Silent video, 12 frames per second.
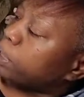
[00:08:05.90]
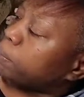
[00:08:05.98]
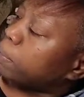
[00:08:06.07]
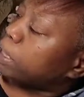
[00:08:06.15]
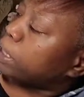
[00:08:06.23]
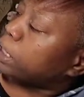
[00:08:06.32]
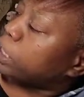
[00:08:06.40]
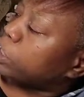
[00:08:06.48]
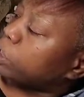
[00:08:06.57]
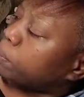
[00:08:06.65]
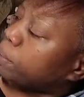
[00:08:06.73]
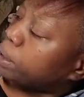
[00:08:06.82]
made such
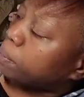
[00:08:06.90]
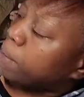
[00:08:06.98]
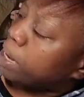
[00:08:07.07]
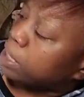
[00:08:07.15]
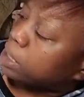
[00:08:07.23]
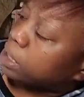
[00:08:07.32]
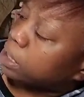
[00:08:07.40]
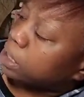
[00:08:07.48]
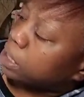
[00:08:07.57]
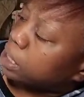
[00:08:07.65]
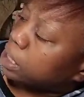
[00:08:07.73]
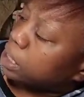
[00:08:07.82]
a big mess.
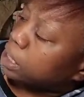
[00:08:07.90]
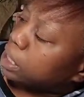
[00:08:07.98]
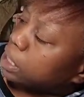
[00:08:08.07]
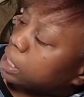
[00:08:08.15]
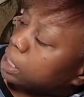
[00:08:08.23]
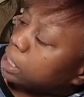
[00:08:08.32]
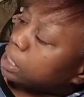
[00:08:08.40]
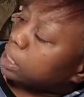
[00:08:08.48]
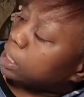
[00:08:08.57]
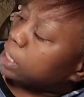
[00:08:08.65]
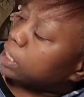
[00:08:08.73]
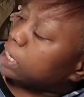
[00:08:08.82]

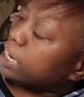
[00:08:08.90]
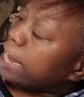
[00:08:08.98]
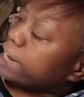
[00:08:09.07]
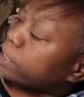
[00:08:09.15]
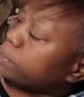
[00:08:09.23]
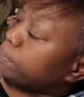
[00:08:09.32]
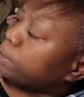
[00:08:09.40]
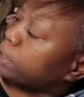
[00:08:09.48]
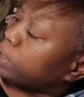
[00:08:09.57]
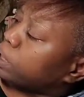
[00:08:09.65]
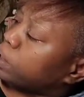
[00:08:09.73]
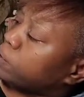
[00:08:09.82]
Does it have to be
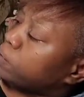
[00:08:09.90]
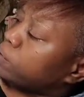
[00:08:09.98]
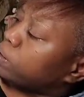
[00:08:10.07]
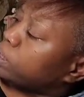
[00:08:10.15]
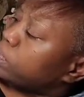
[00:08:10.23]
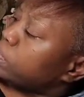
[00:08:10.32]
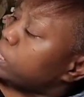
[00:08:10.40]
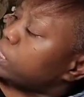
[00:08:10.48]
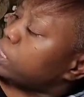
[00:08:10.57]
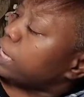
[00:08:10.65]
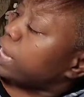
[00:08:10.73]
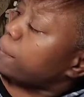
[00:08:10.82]
so?
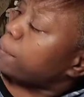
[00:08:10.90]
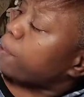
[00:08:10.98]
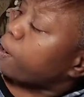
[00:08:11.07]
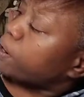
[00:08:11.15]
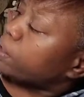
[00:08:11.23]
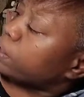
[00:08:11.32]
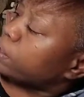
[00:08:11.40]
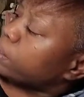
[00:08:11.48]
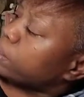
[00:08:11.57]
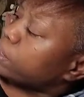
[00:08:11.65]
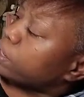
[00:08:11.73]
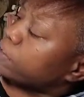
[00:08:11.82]
Is that part
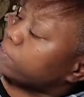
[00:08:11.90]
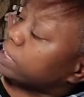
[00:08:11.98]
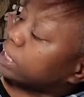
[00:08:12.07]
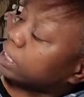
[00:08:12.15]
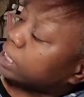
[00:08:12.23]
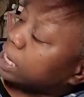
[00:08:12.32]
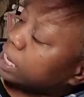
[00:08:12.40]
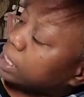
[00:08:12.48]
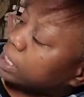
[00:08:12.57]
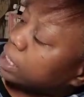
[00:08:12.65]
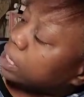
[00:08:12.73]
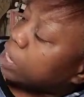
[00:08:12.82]
of
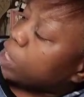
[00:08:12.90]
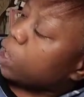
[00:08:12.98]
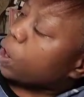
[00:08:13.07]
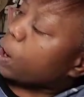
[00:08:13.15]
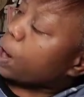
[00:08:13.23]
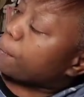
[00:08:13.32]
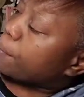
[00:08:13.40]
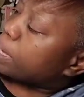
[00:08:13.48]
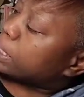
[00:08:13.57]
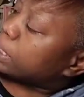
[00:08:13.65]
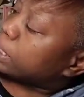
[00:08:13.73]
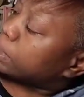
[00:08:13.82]
success? Are
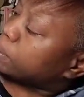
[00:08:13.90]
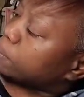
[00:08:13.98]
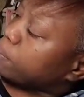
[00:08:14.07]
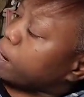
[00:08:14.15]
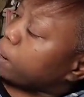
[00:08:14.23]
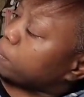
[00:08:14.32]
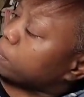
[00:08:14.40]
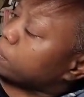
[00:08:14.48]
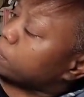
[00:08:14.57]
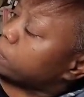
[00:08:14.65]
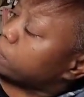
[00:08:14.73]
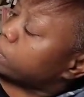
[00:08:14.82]
messes a
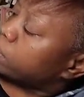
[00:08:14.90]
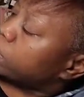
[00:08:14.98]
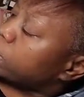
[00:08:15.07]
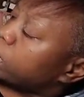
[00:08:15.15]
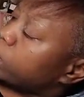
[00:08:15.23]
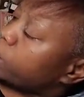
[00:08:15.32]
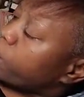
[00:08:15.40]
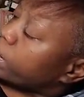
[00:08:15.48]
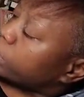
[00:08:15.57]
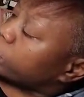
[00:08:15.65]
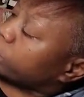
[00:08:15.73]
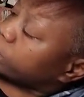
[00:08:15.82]
problem? And while
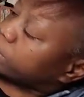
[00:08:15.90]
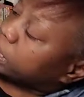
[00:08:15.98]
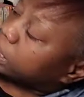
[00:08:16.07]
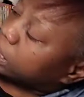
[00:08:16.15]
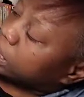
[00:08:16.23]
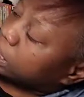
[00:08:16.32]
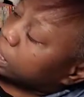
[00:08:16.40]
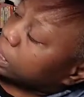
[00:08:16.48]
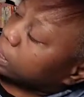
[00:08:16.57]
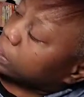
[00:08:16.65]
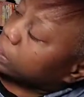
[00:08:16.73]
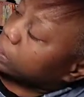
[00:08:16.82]
she was thinking,
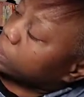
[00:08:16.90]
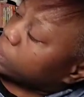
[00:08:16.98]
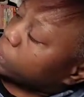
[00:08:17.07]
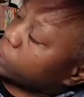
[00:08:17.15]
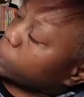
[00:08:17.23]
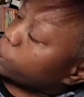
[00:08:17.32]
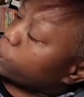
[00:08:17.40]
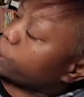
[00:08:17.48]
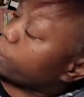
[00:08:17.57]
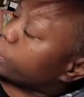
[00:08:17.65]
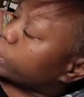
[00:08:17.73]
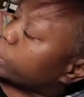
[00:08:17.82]
what
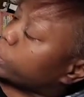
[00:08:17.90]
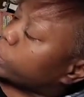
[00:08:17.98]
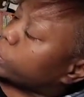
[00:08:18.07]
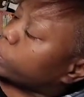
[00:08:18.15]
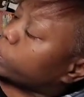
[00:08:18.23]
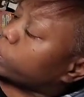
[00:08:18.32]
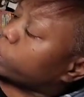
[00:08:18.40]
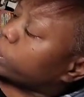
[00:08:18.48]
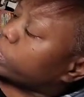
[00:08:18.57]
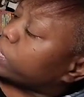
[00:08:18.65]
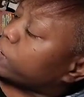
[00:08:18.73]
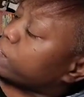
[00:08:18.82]
was the
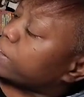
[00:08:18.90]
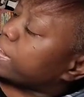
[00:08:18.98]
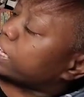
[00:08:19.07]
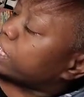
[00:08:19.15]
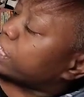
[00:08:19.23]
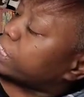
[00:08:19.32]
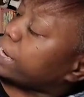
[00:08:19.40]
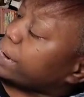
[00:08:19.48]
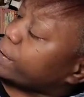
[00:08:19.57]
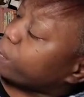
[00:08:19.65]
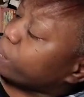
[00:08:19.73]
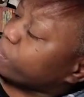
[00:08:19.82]
source of that
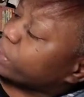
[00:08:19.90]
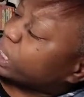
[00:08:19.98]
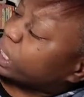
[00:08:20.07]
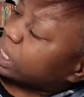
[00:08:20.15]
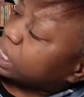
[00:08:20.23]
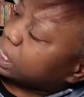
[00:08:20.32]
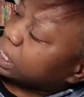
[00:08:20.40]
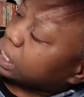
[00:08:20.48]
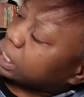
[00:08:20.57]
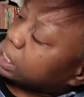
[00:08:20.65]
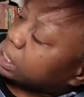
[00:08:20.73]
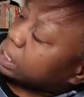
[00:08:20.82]
terrible
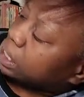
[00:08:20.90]
stinking?